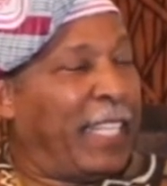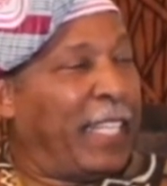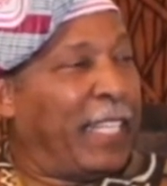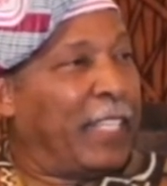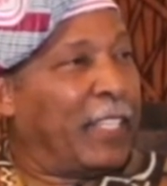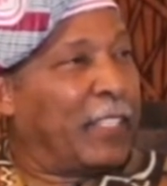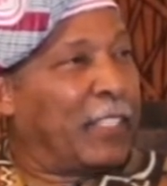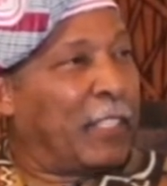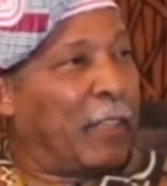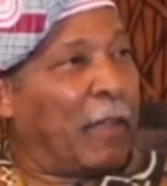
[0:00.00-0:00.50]

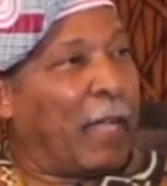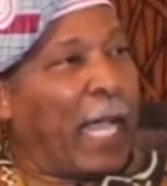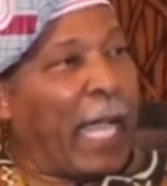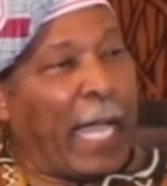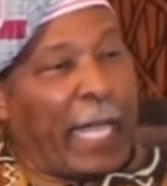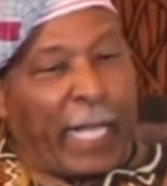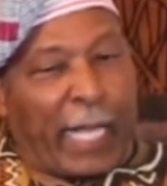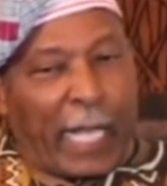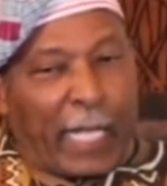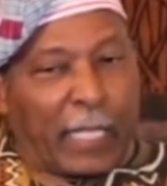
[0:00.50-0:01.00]
So
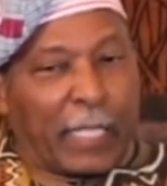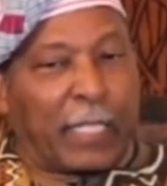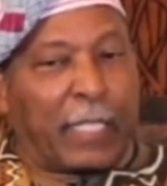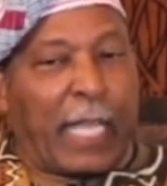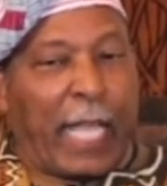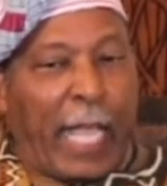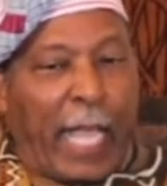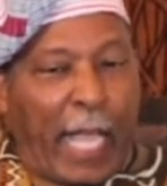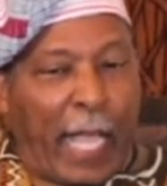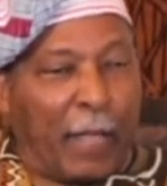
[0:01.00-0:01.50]
I got to
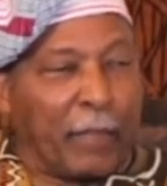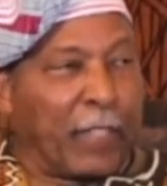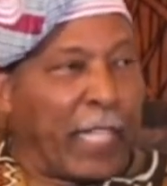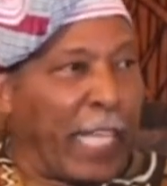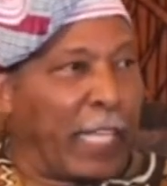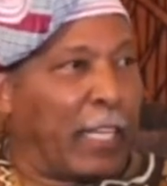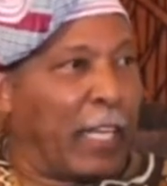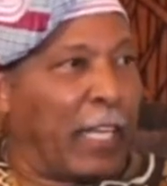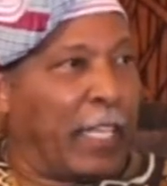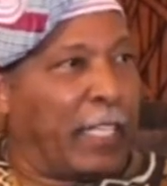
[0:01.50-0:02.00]
have
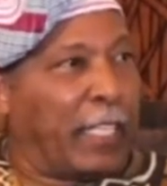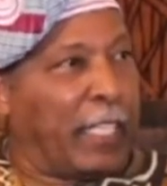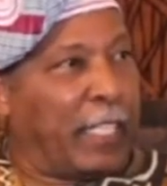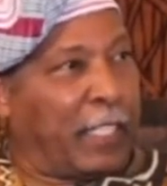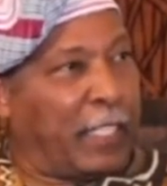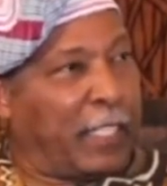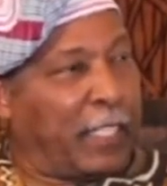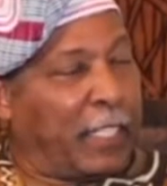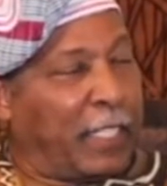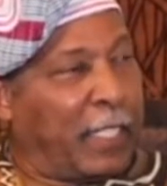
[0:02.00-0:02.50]
that
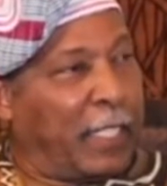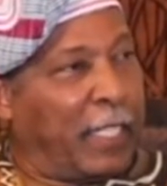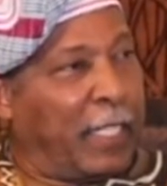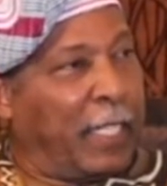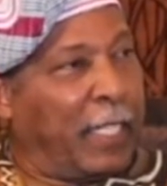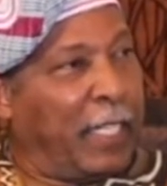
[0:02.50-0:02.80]
audience